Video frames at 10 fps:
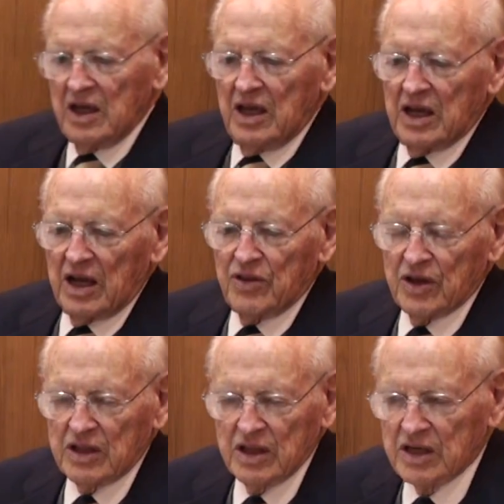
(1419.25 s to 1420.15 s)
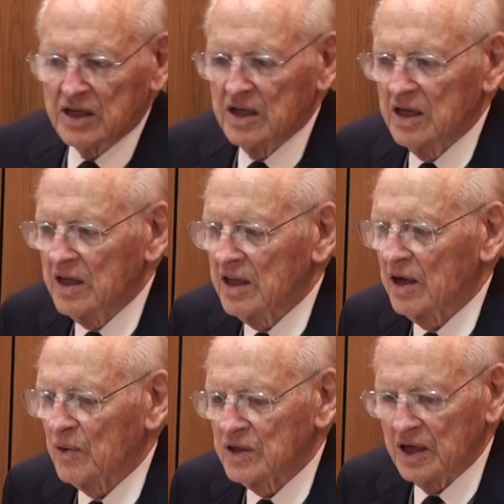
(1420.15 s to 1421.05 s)
And I think
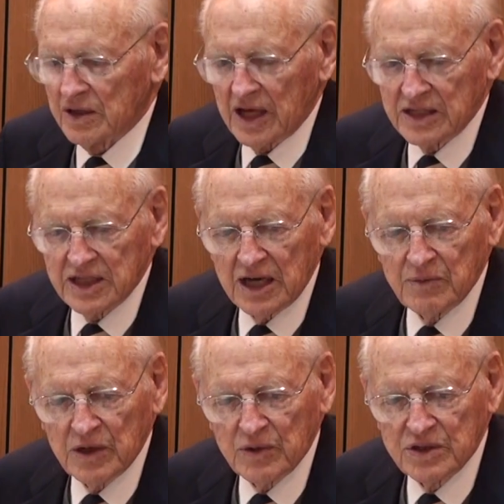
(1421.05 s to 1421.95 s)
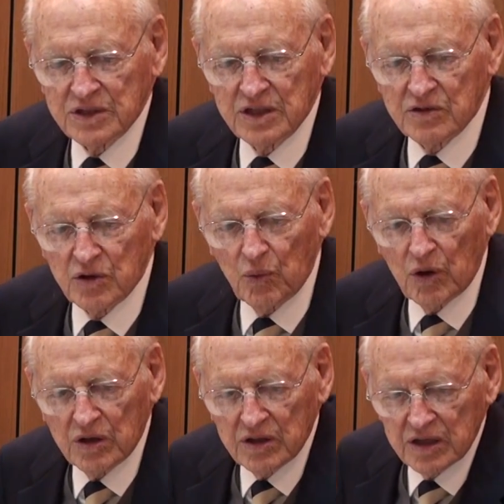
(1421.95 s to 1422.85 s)
that was at that time I was either
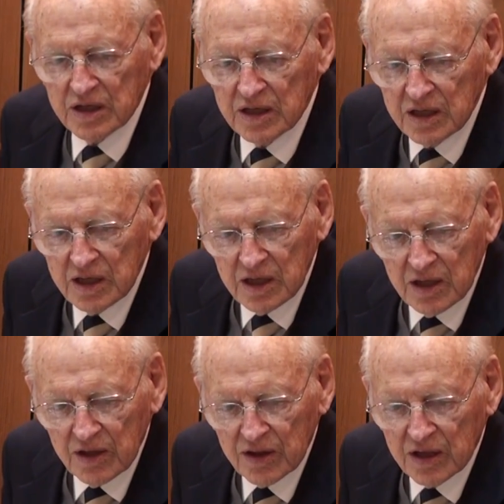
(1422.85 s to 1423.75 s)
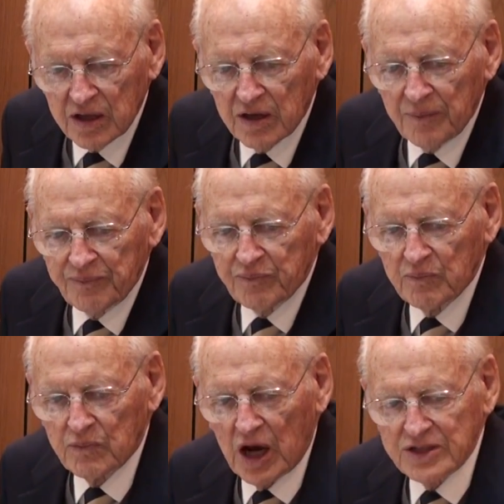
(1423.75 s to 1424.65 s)
awarded the
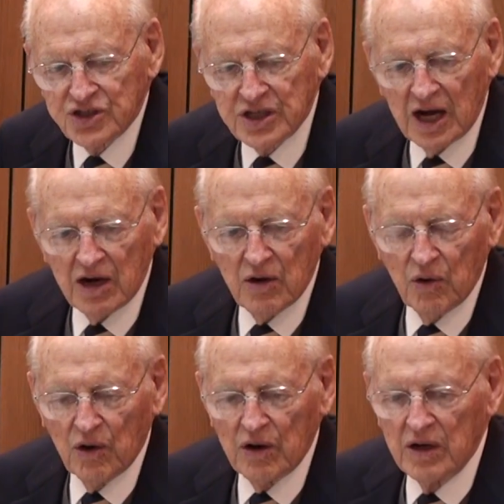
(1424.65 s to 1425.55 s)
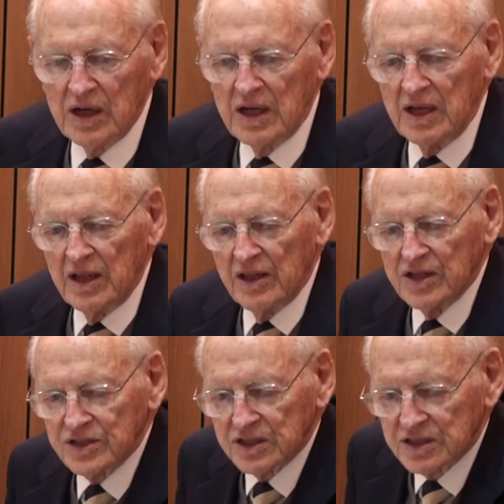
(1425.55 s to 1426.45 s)
Bronze Star, or
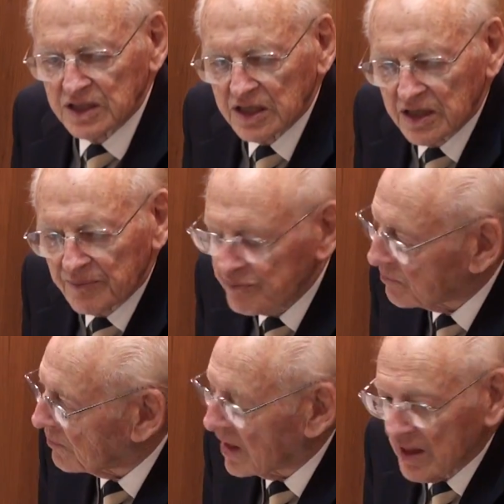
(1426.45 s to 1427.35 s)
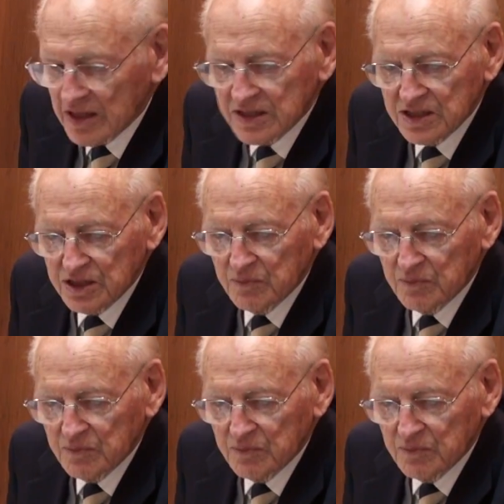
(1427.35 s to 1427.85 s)
this is the